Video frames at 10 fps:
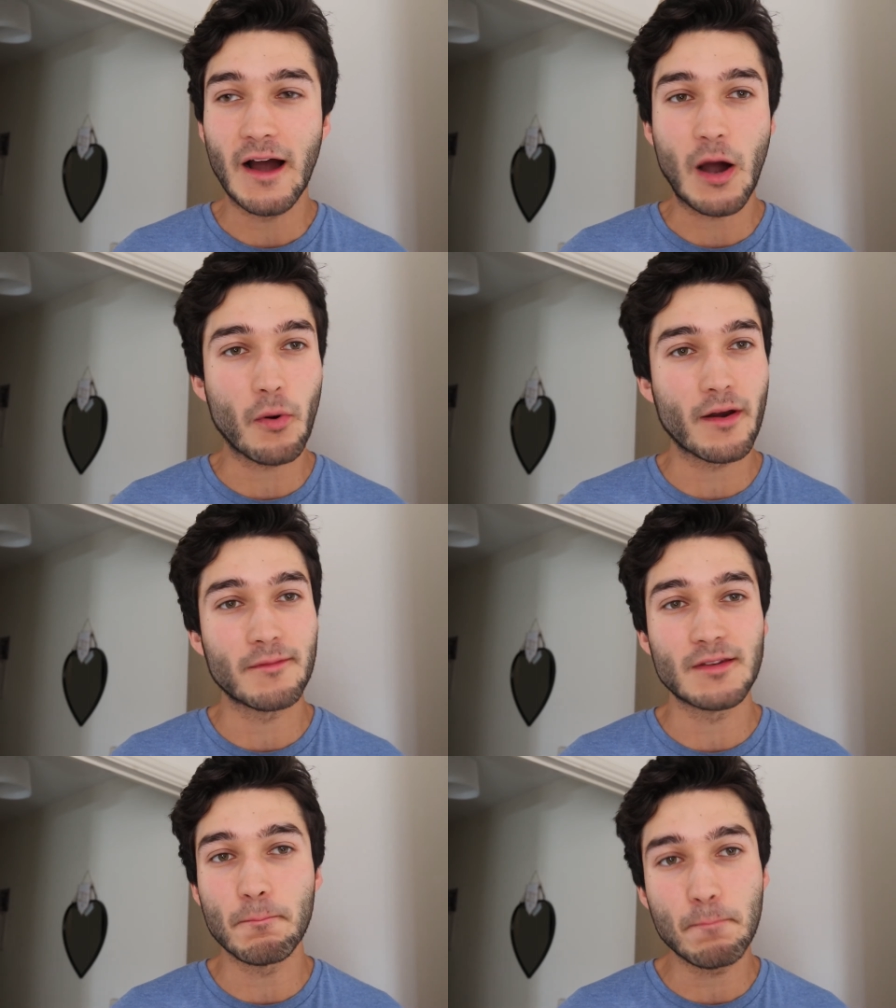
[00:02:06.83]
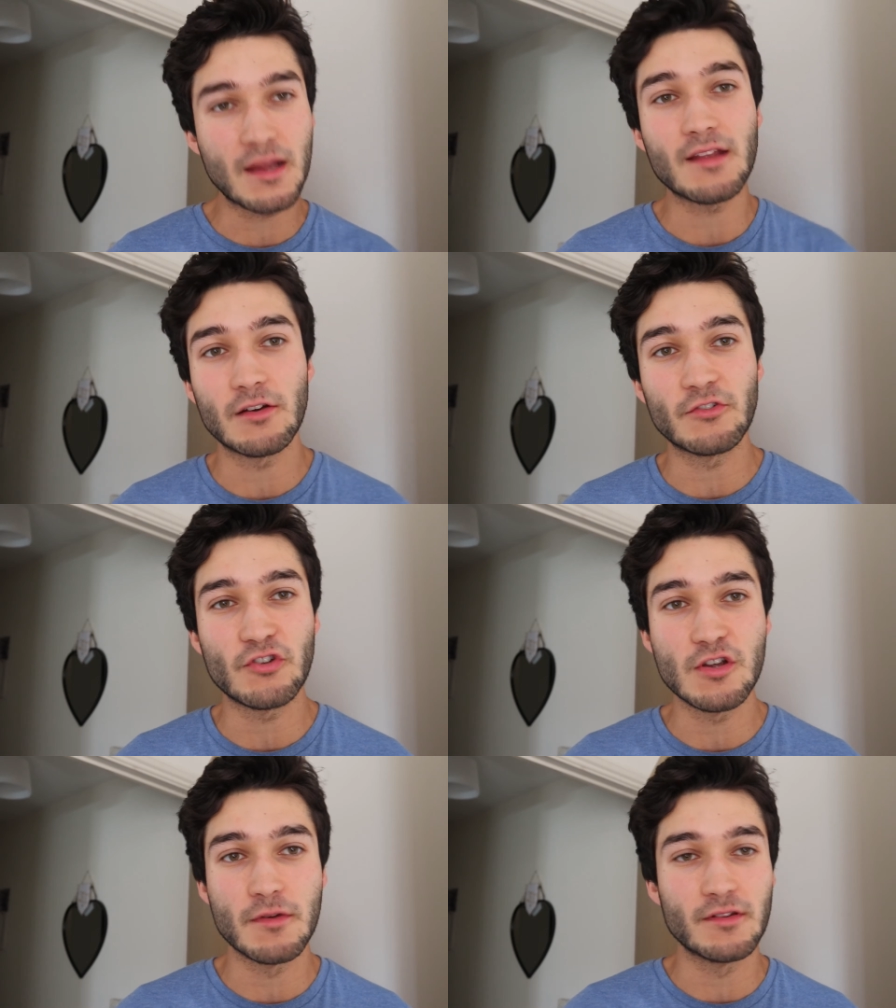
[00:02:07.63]
I wanted them to beat those
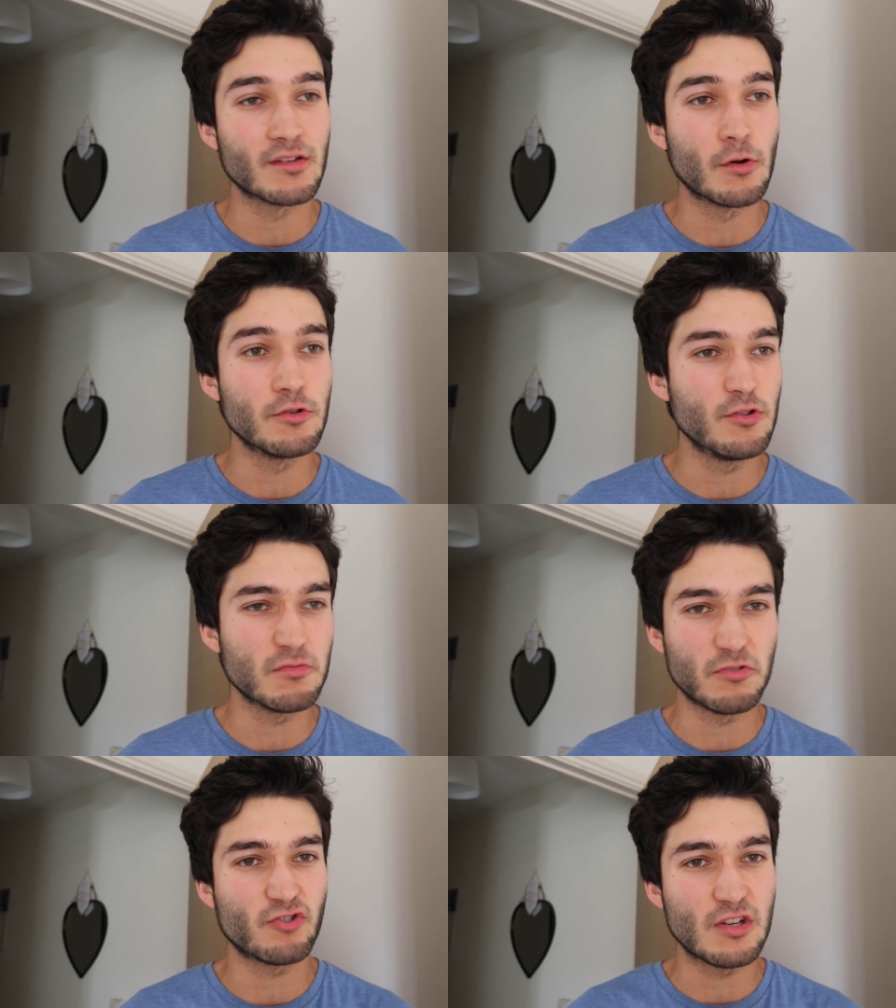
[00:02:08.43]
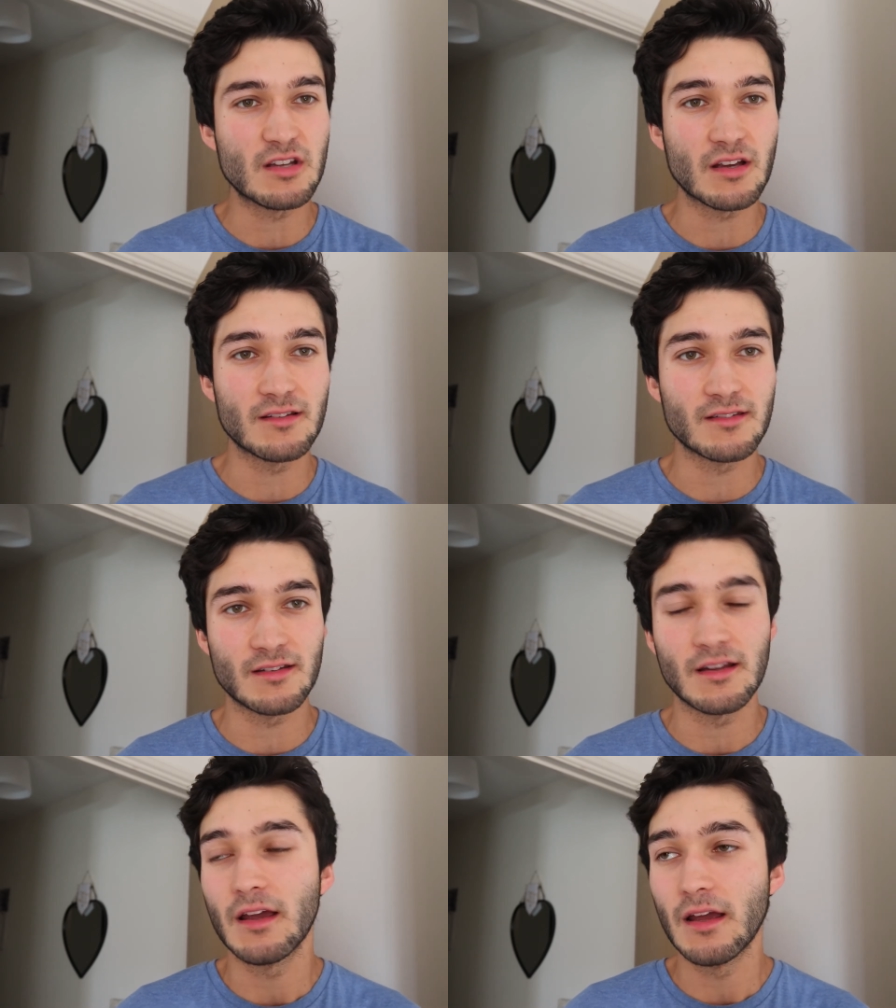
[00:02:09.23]
humans who were using machine guns
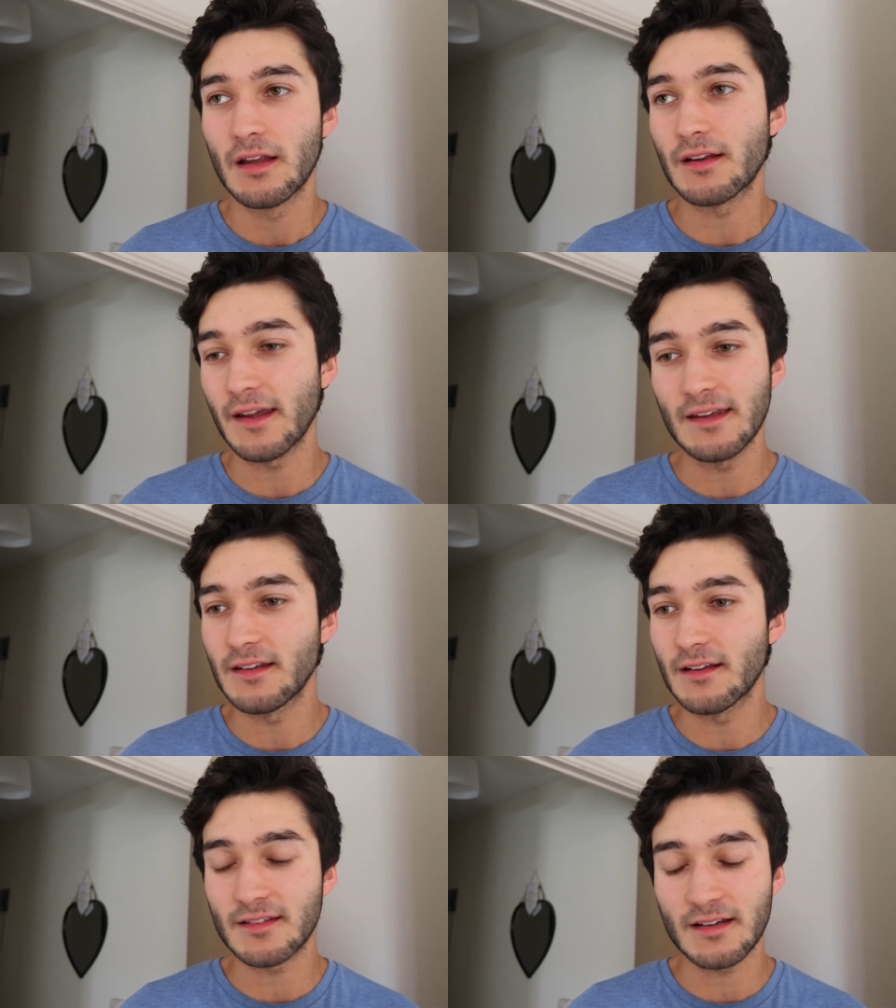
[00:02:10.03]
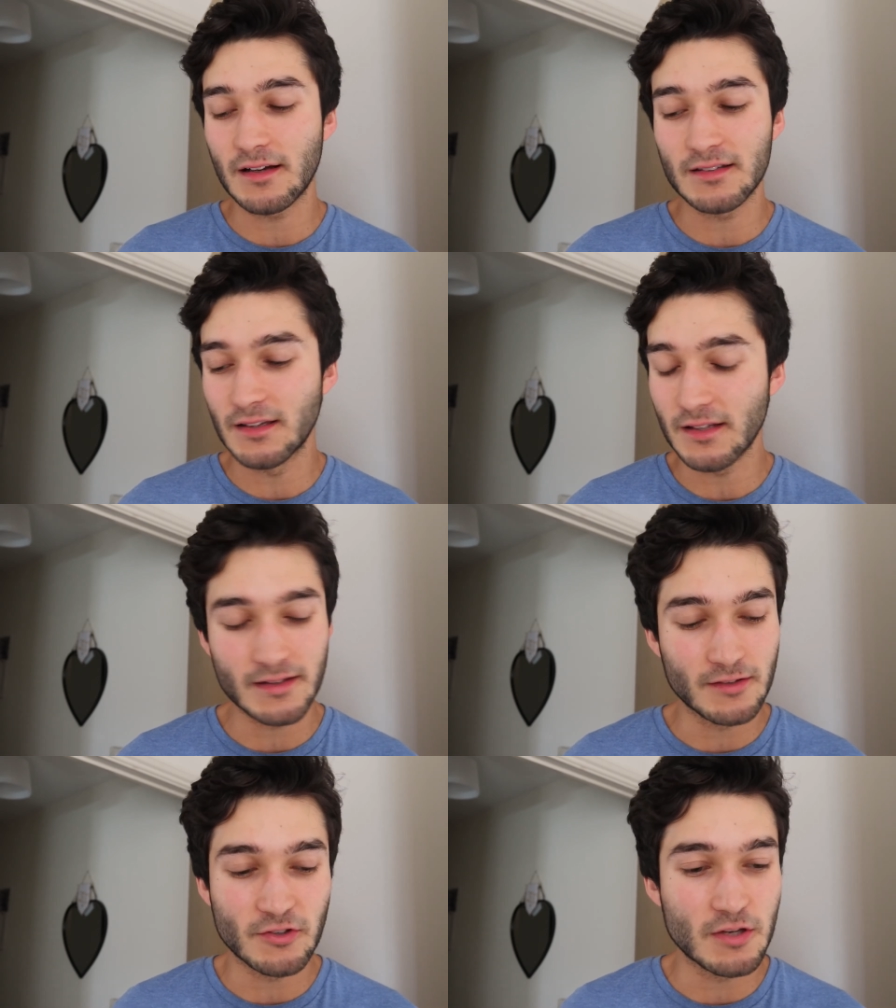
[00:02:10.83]
and like idiots. I, I didn't
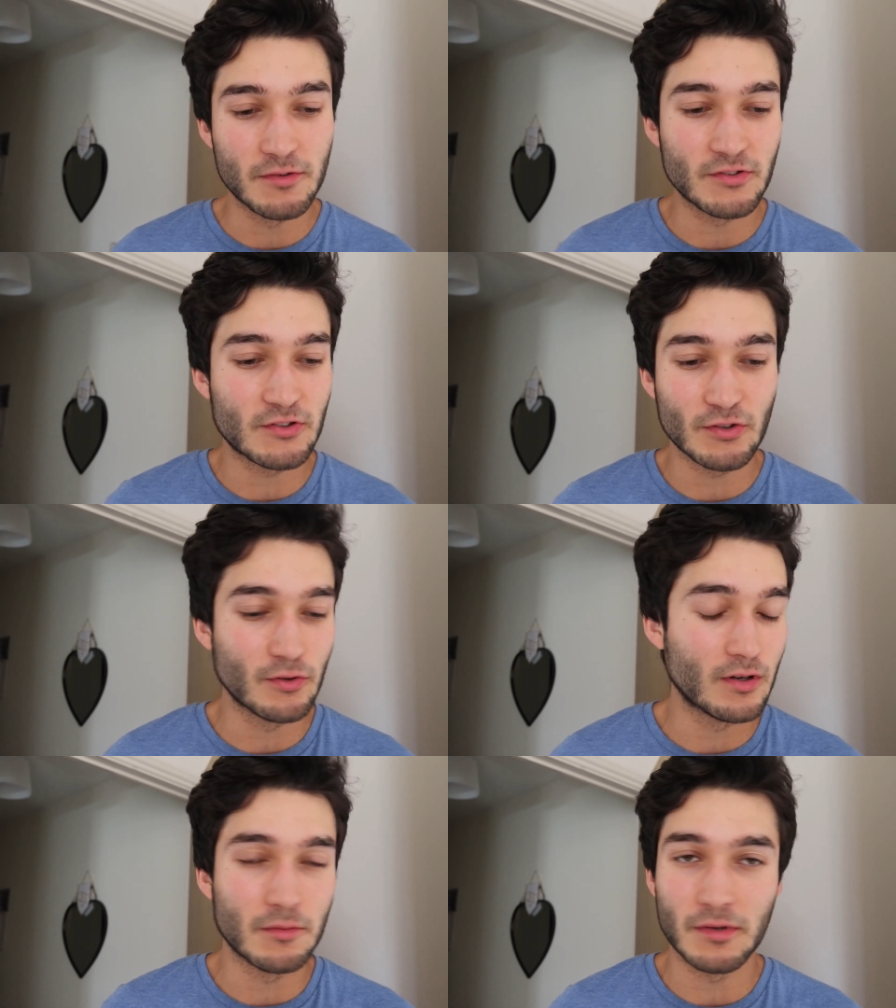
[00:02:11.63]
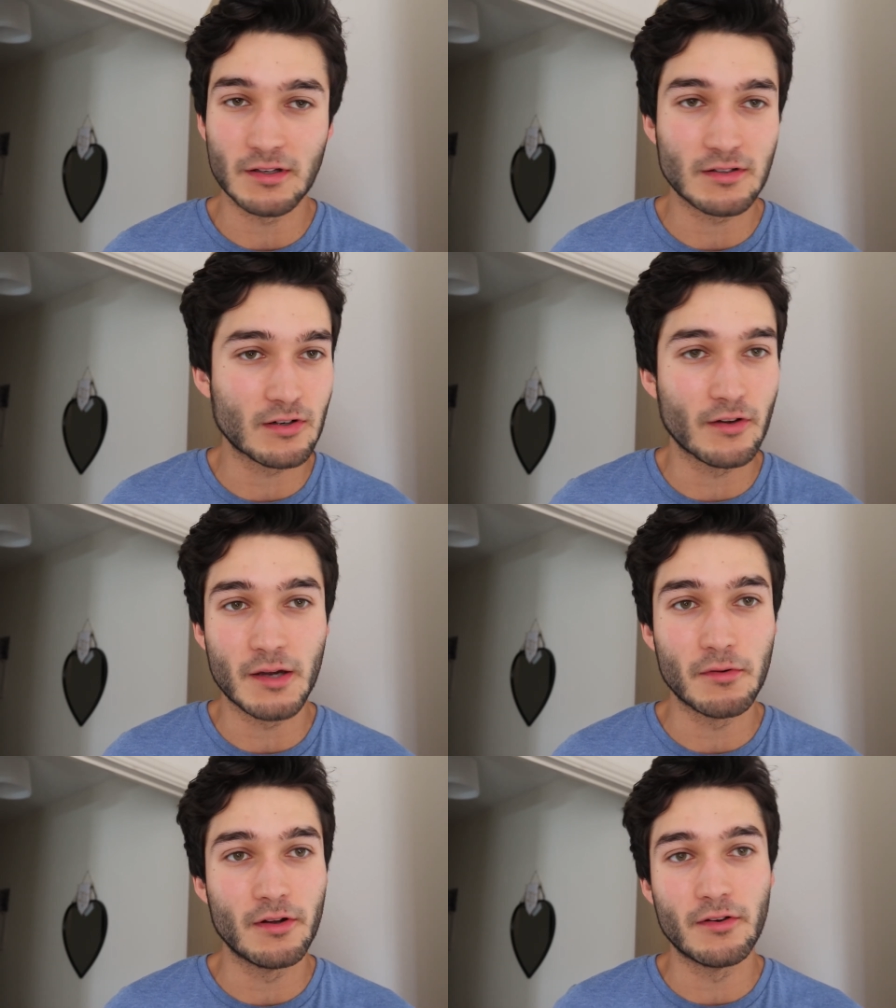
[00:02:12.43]
like those humans at all. Oh my god,
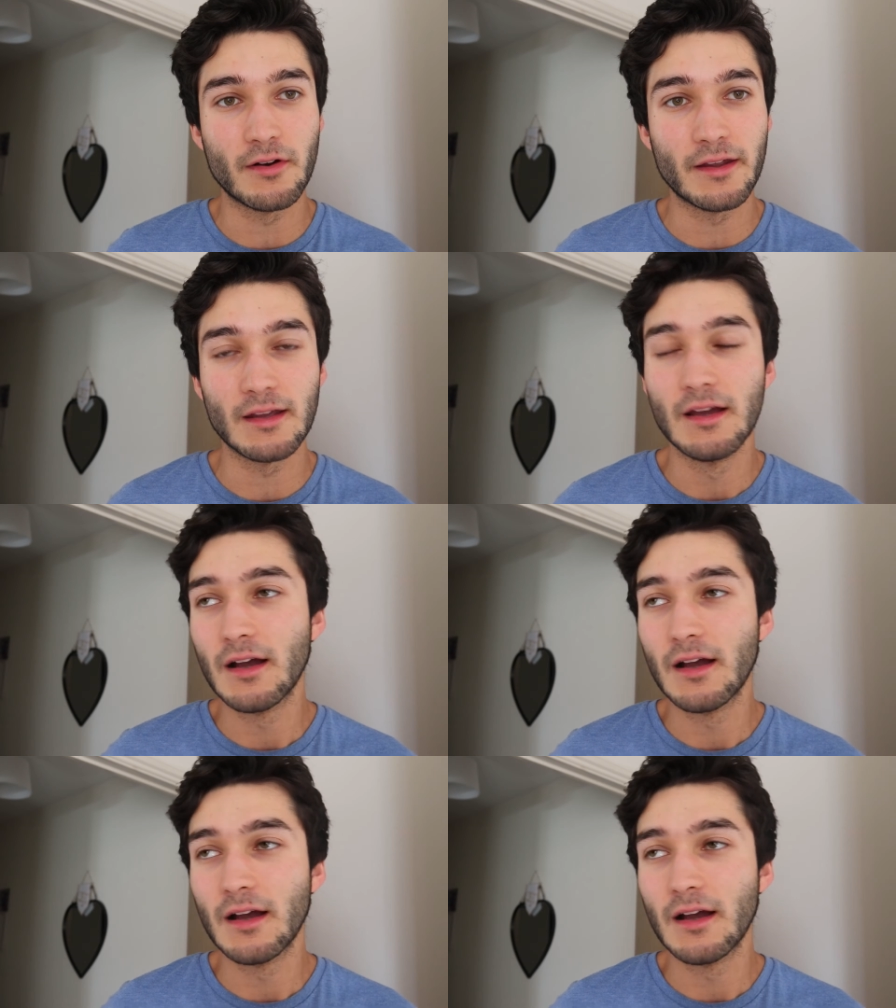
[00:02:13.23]
they were annoying.